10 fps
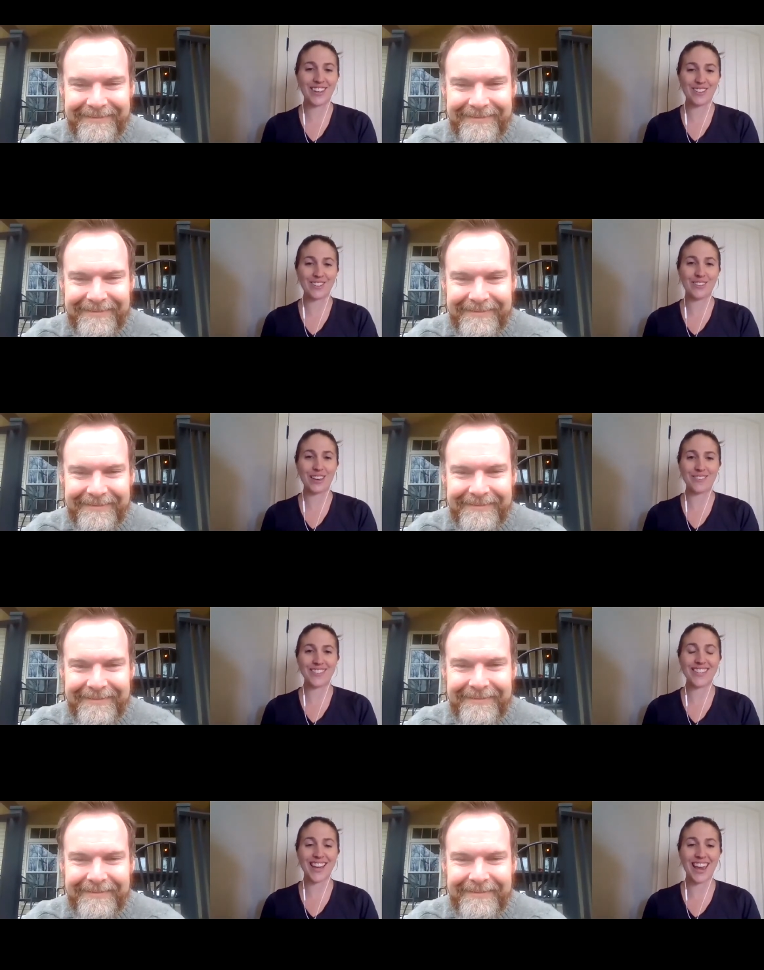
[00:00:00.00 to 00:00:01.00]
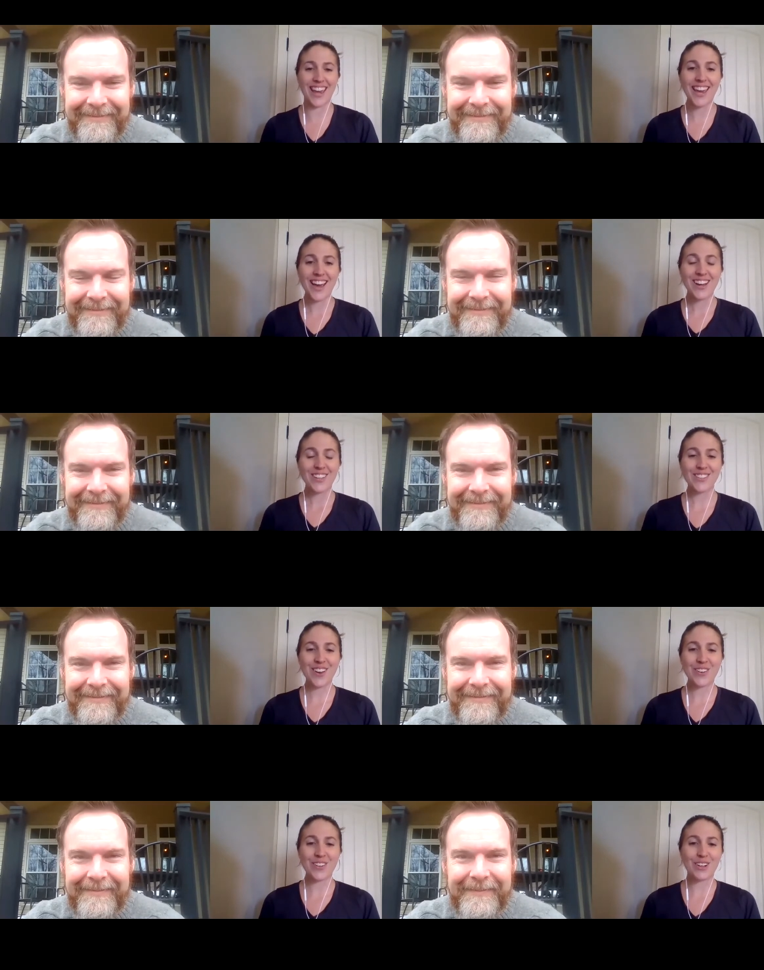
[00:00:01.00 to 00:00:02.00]
Speaker 1: you to him today.
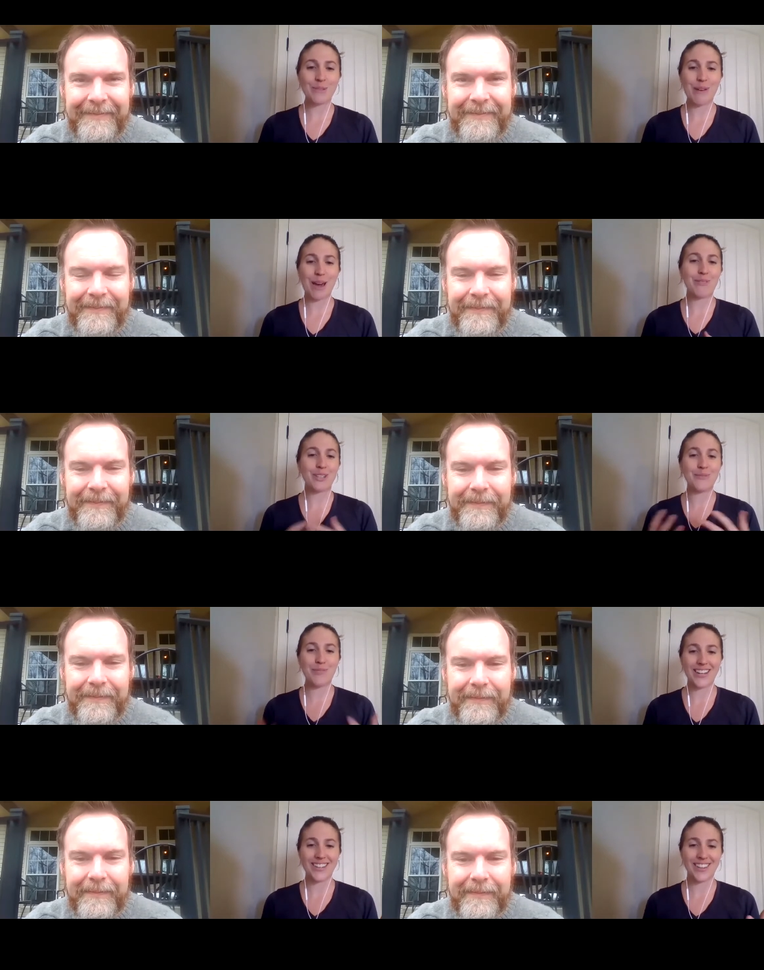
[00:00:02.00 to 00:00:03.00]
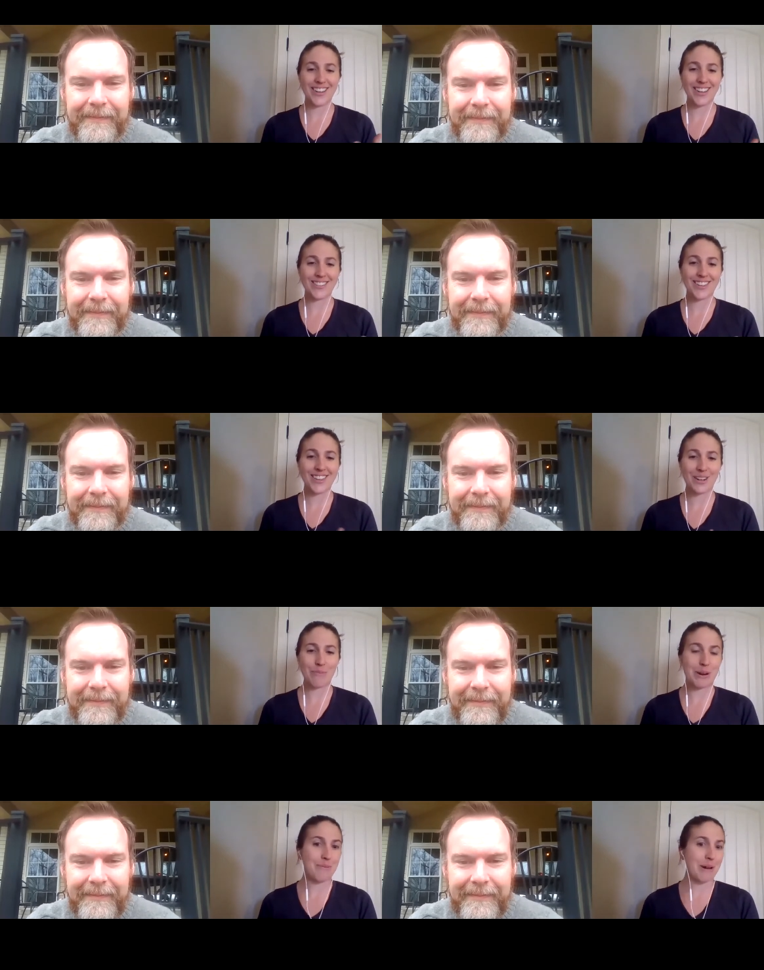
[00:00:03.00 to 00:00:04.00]
So, Dr. Babb, would you mind telling us a little
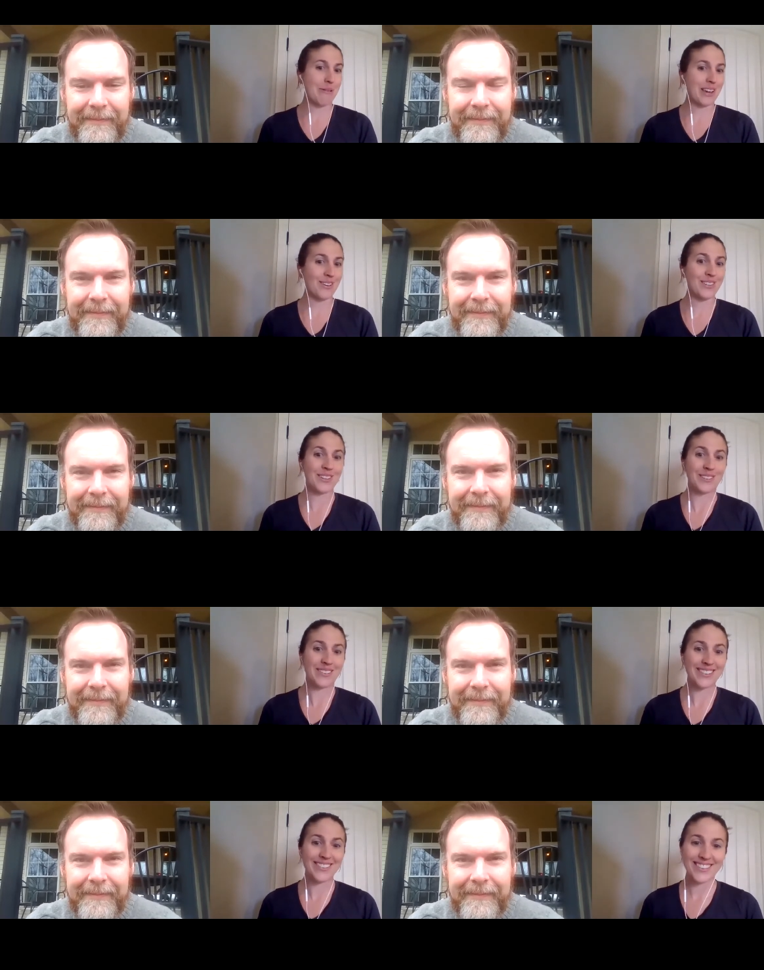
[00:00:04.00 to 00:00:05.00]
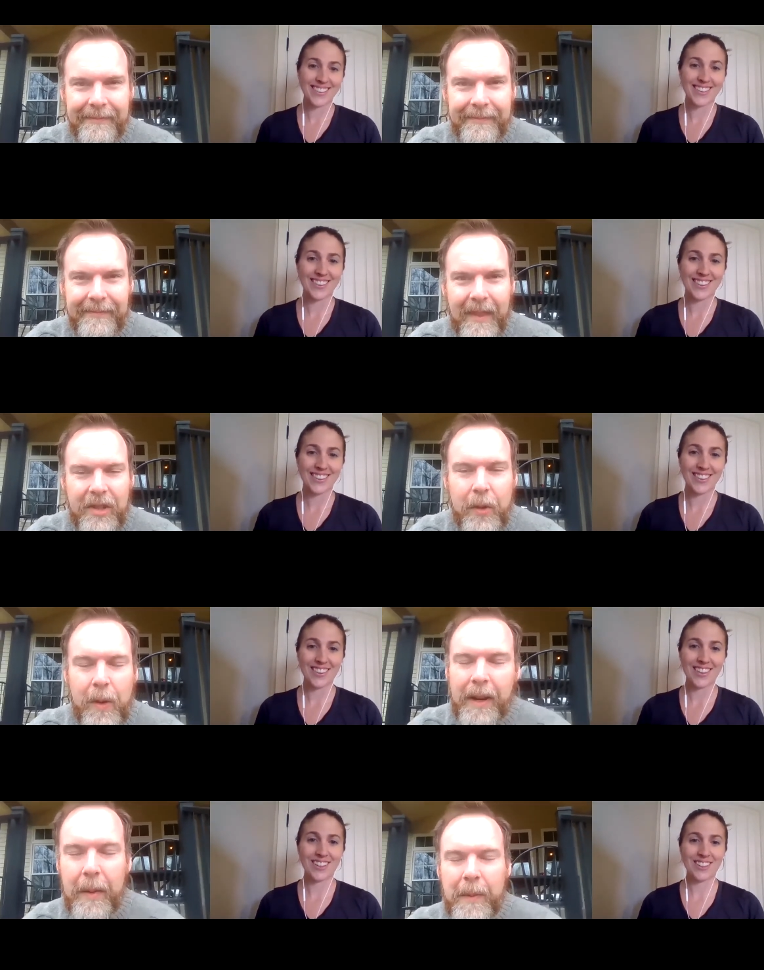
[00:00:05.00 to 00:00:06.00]
bit about what you do?
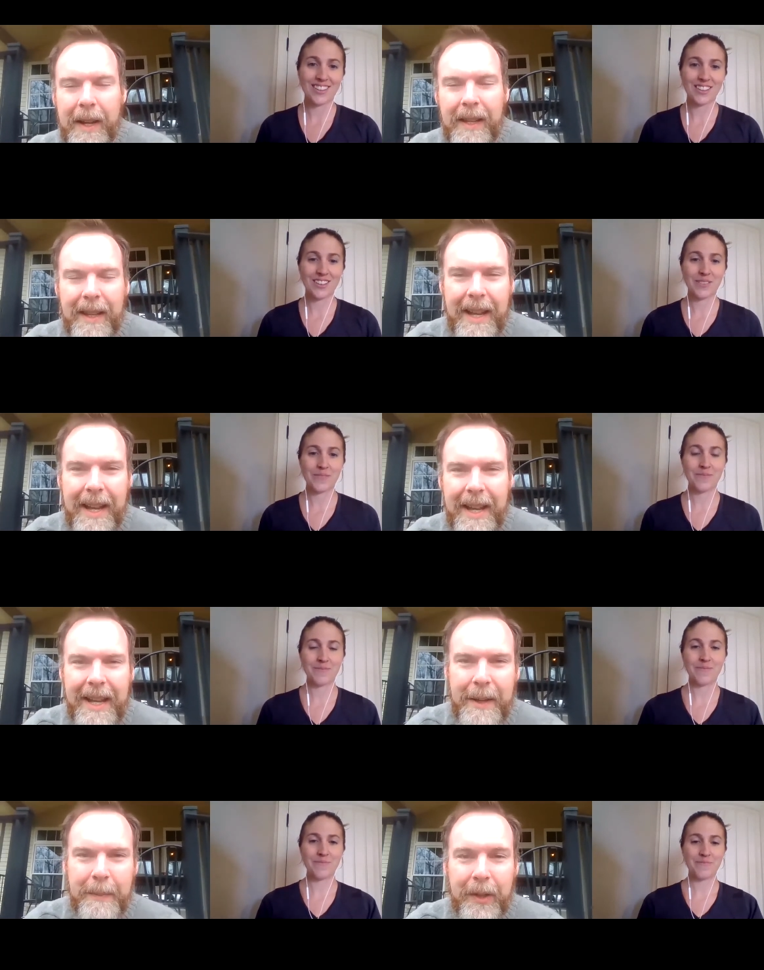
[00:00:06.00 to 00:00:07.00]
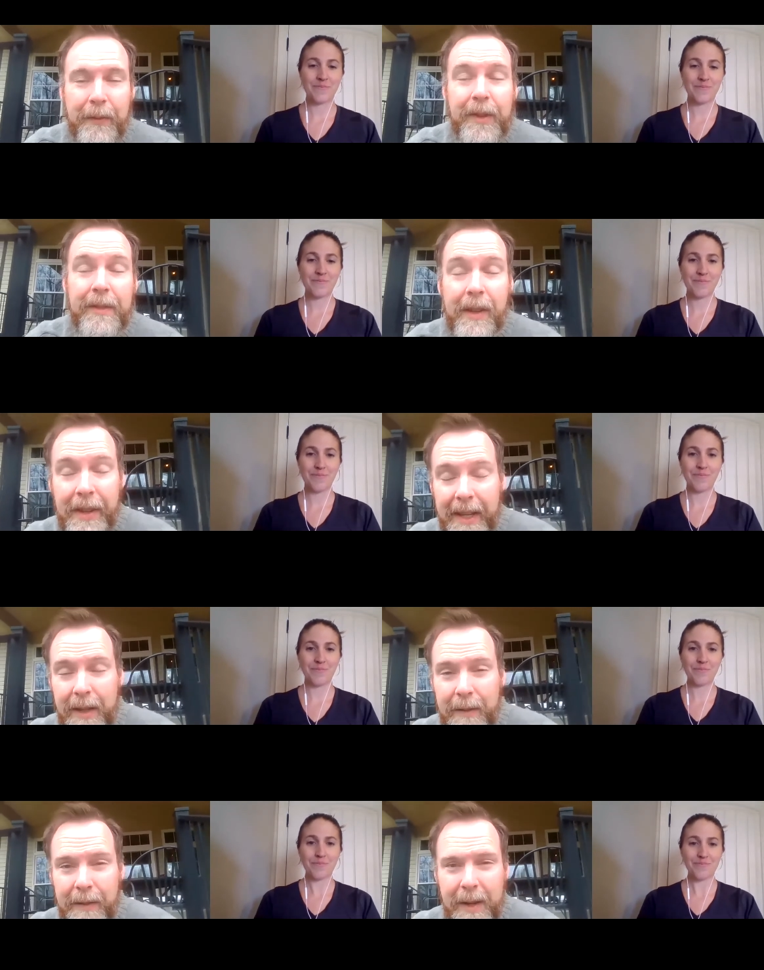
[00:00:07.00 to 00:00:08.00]
Speaker 2: Sure. Well, um, so first of all, thank you
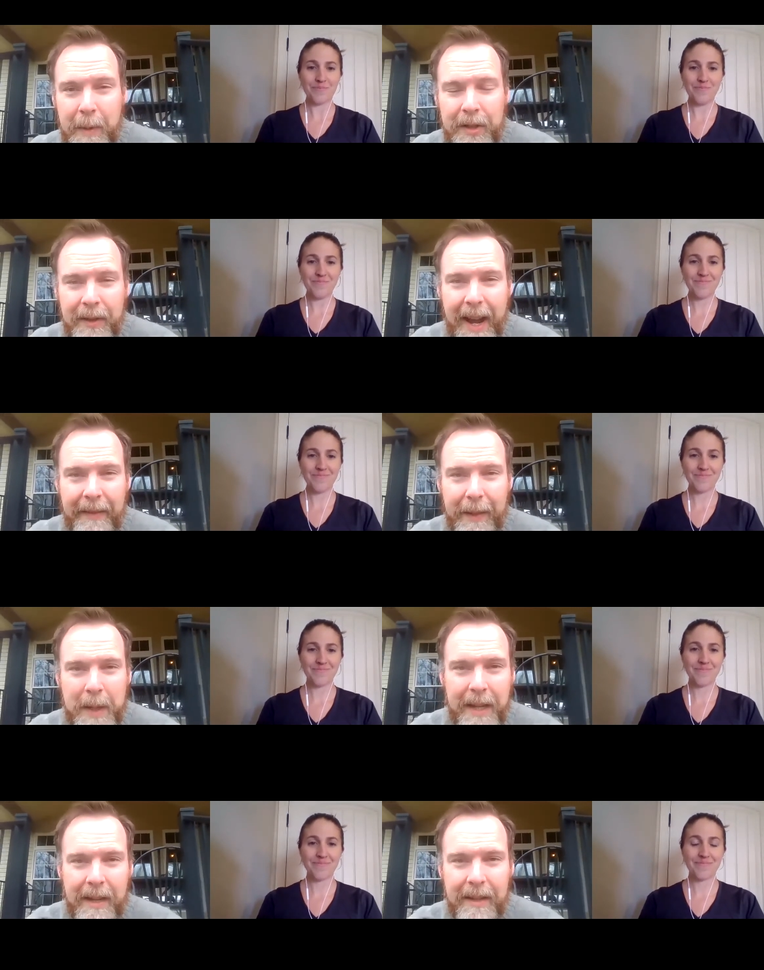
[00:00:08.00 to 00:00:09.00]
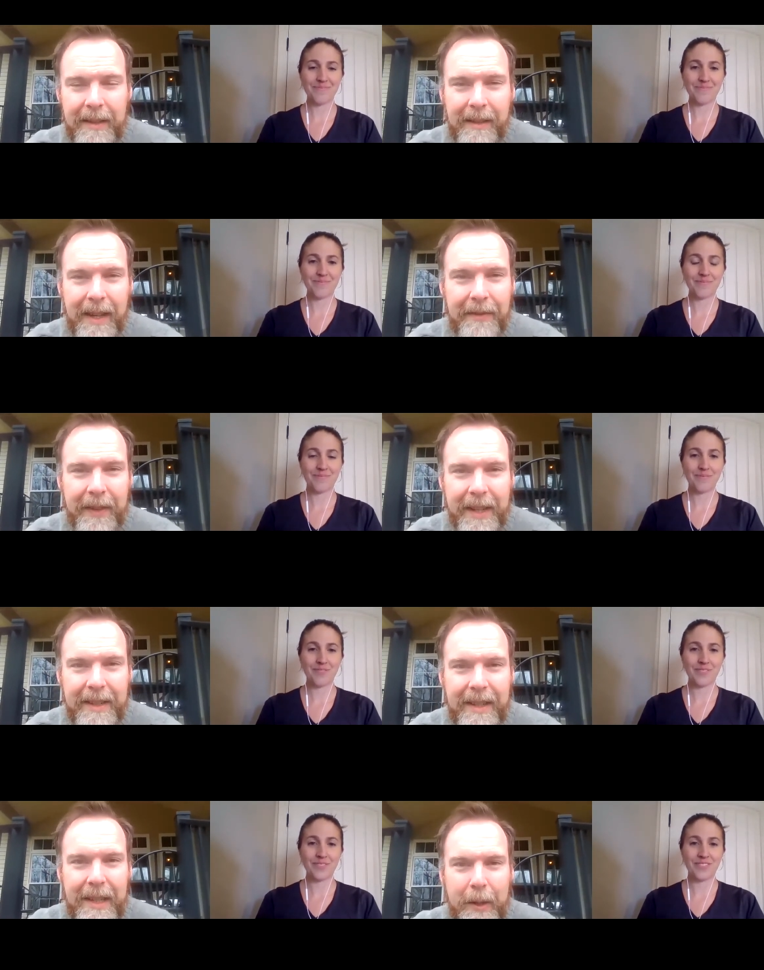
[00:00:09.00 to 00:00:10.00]
very much for having me here. This is a lot of fun to
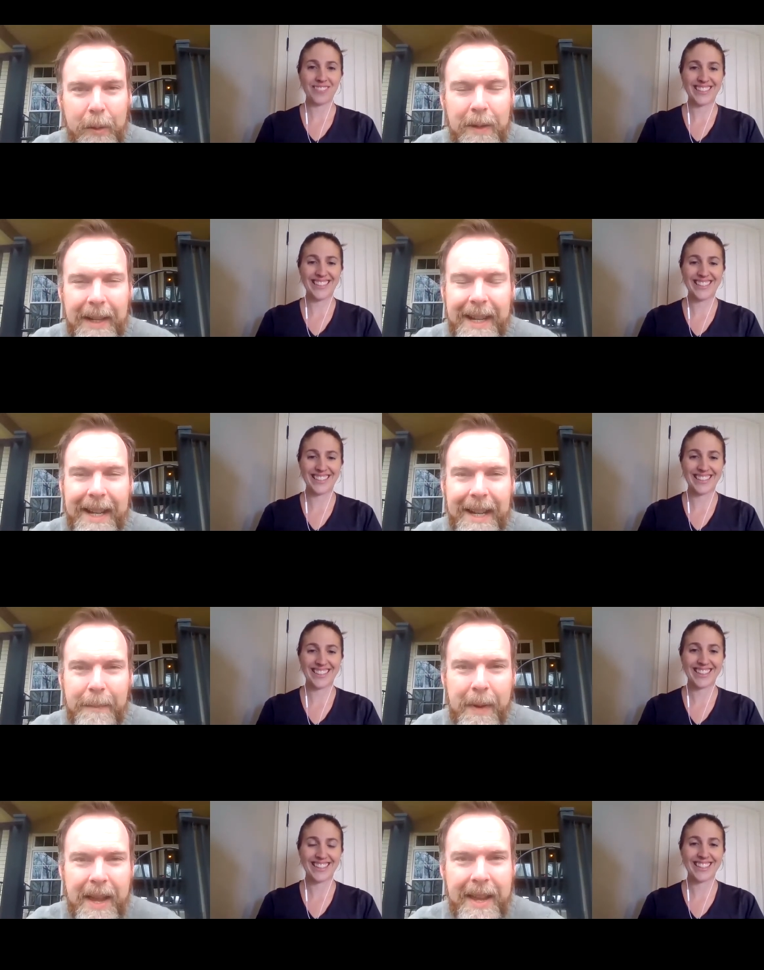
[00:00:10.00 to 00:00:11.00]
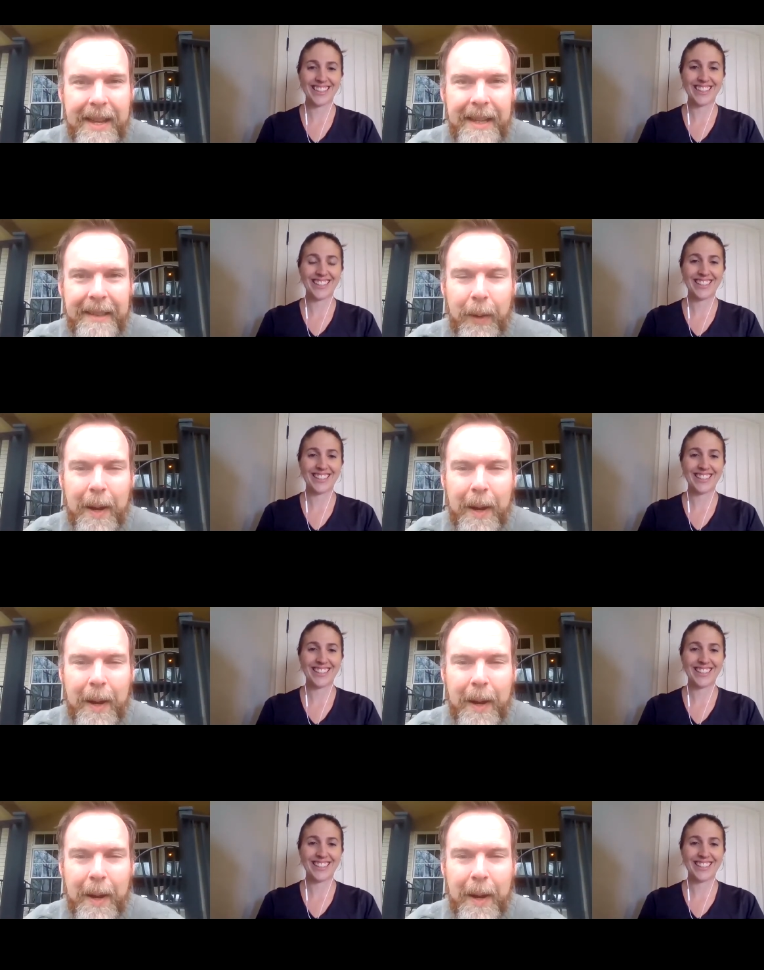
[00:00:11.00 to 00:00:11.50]
do. Um, so